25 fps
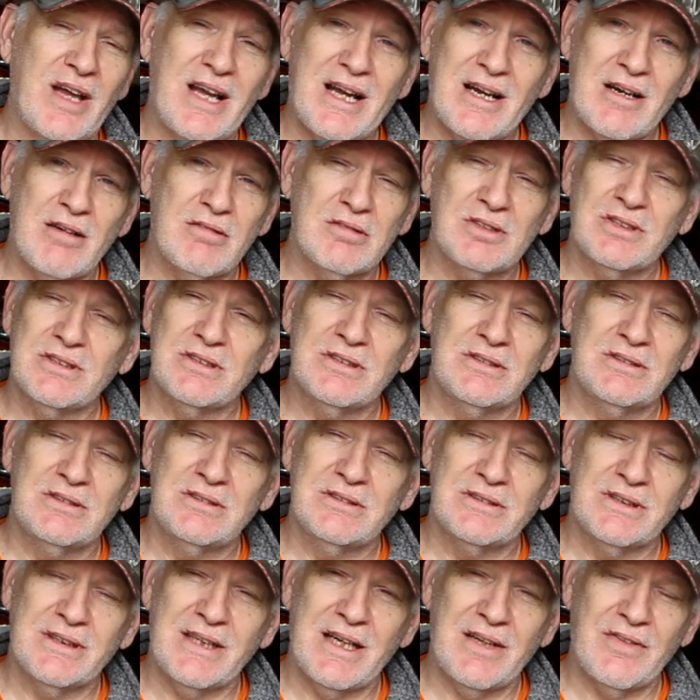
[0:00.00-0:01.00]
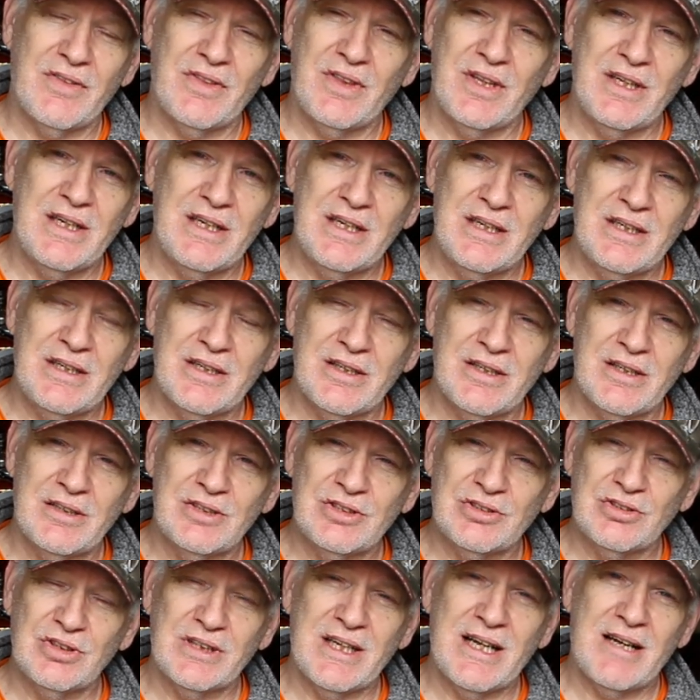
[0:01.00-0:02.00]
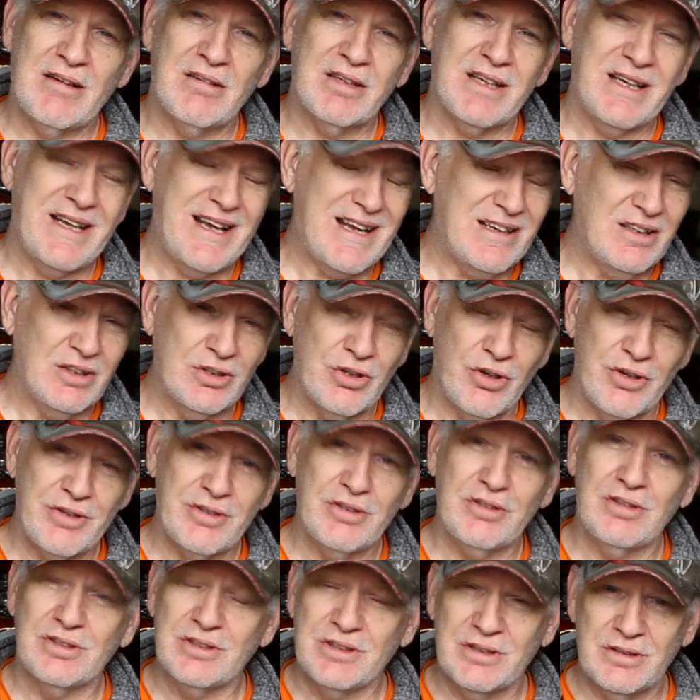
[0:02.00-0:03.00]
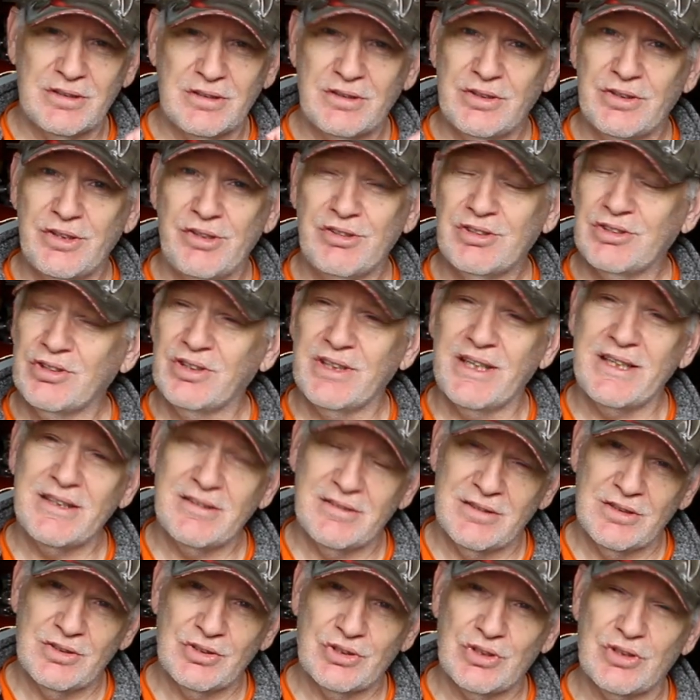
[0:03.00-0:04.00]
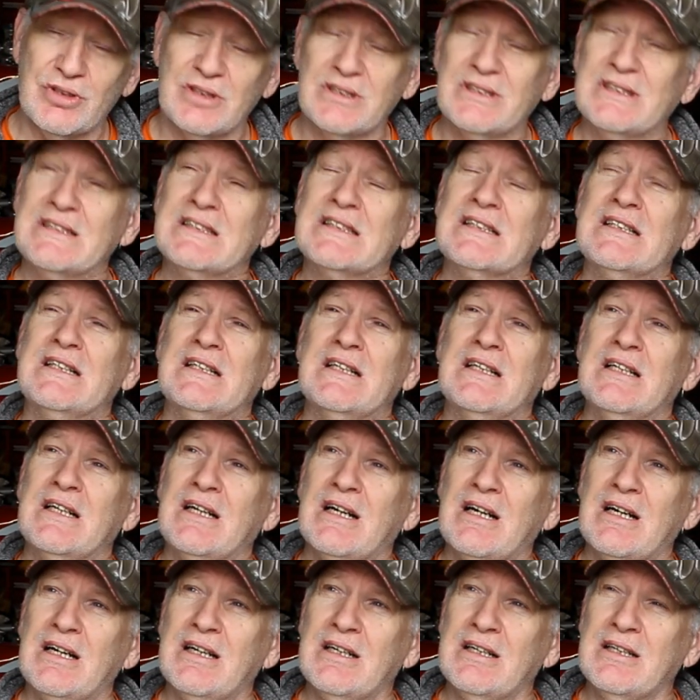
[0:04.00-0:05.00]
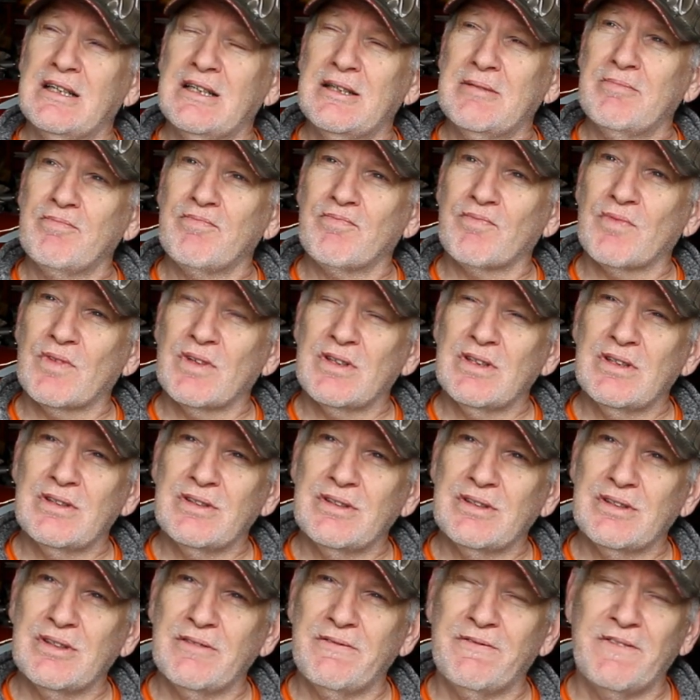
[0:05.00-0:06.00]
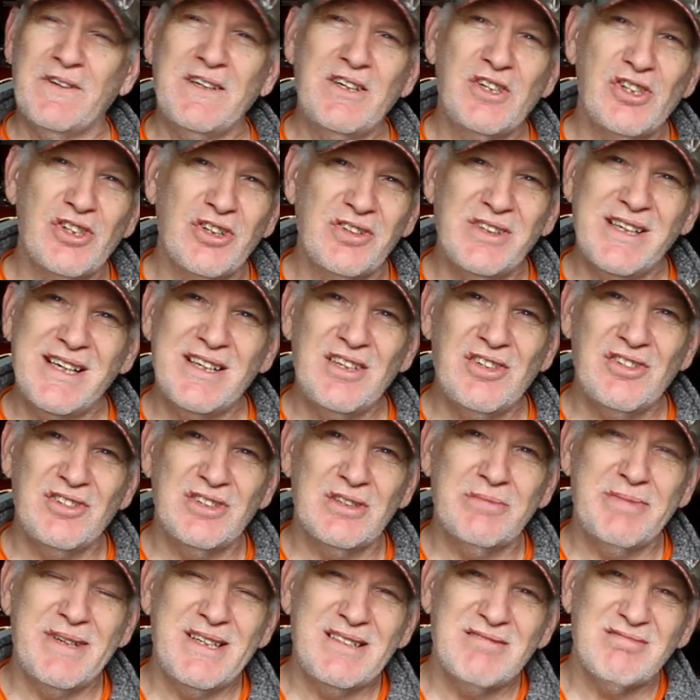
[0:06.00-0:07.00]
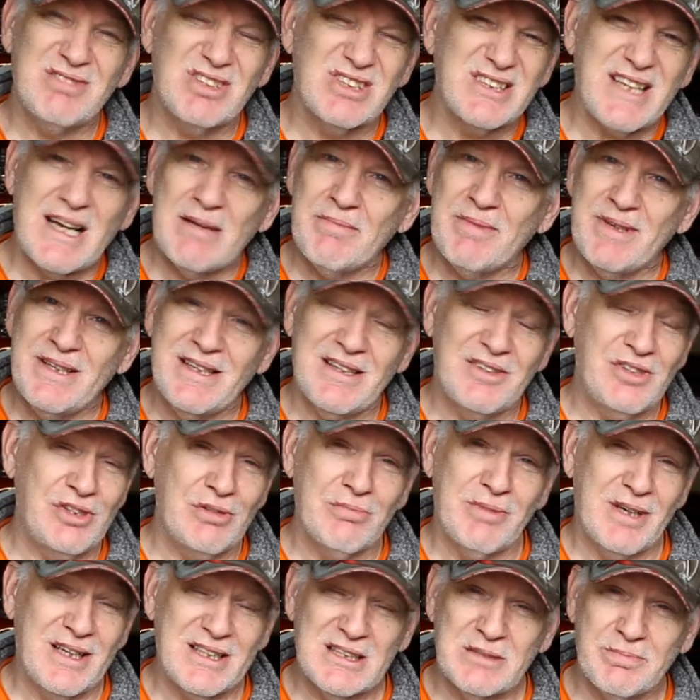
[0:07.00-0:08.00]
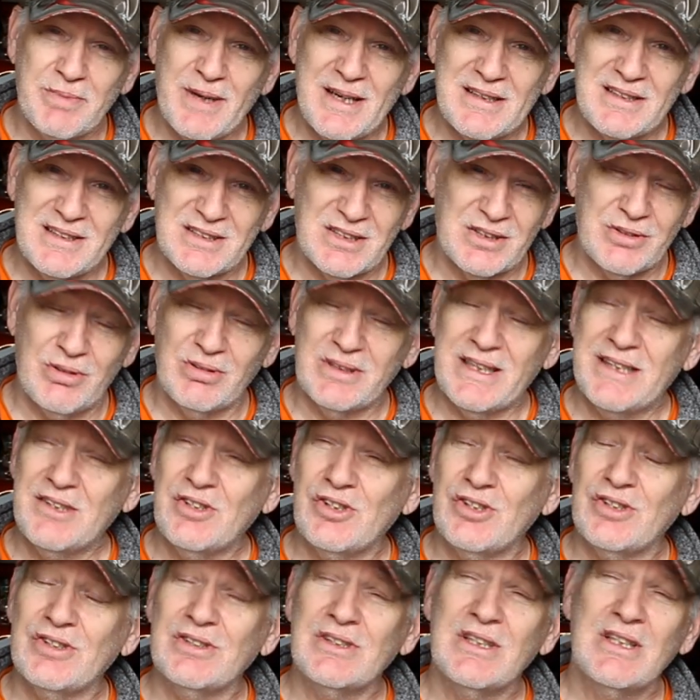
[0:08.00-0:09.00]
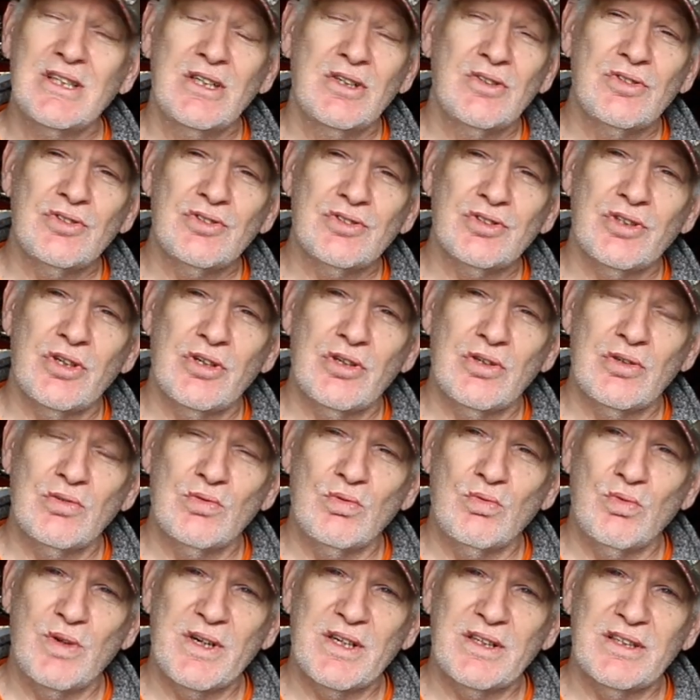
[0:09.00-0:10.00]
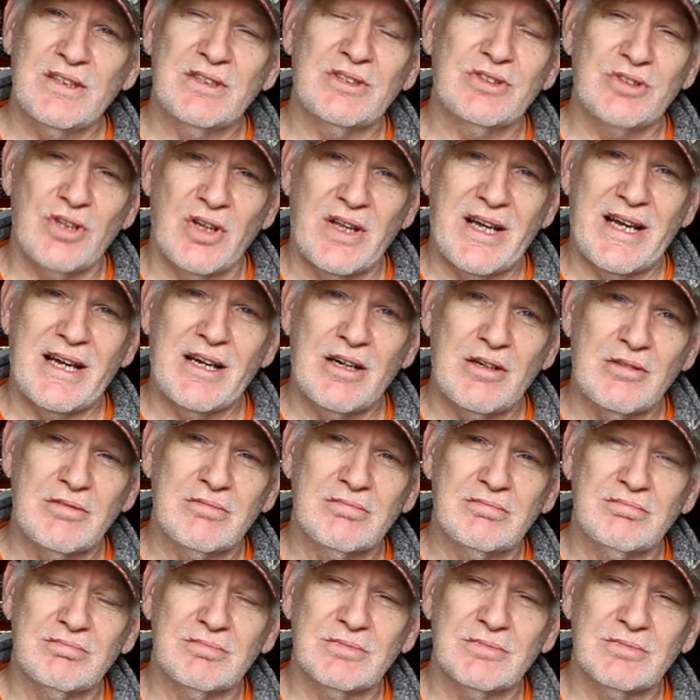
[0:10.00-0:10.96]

that out, get the stud out, get it helicoiled, new stud in, sorted. The finish on the engine's a bit scabby, as you might expect, it's an old engine, so we're going to sort that out.